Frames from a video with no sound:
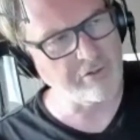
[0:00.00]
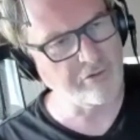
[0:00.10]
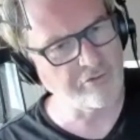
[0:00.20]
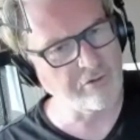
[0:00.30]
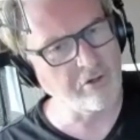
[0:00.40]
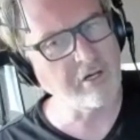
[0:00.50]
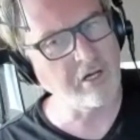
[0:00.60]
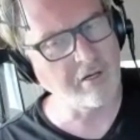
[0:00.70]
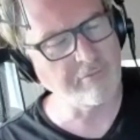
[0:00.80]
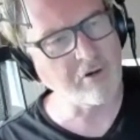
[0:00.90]
She goes,
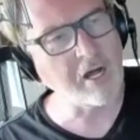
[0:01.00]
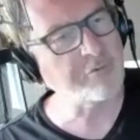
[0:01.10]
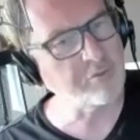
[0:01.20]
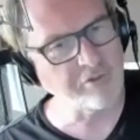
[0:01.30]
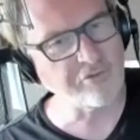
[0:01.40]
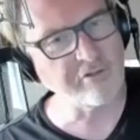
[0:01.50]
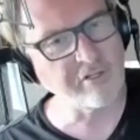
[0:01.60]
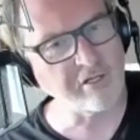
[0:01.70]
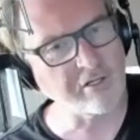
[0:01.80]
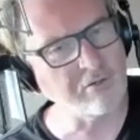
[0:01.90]
no, for Optimus, and
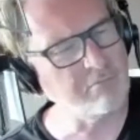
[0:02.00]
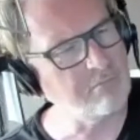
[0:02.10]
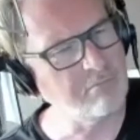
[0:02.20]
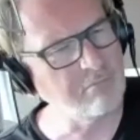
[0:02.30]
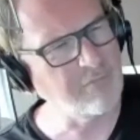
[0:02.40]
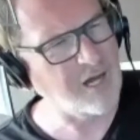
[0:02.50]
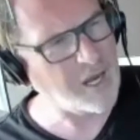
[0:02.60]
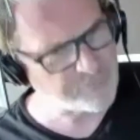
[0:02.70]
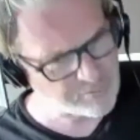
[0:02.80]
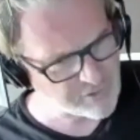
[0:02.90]
then I go,
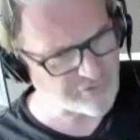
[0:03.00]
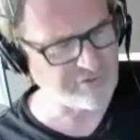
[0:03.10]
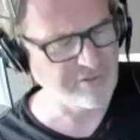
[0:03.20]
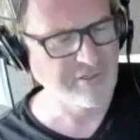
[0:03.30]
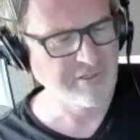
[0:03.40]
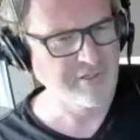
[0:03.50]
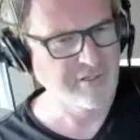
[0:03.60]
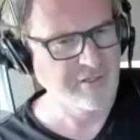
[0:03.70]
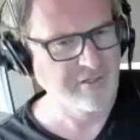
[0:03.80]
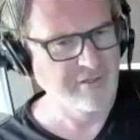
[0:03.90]
Optimus,
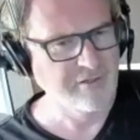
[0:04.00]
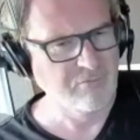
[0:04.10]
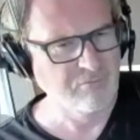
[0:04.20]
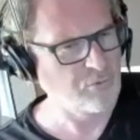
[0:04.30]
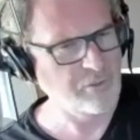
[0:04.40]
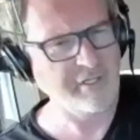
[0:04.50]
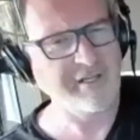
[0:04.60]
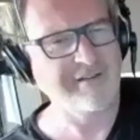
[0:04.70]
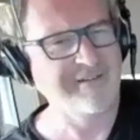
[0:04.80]
really?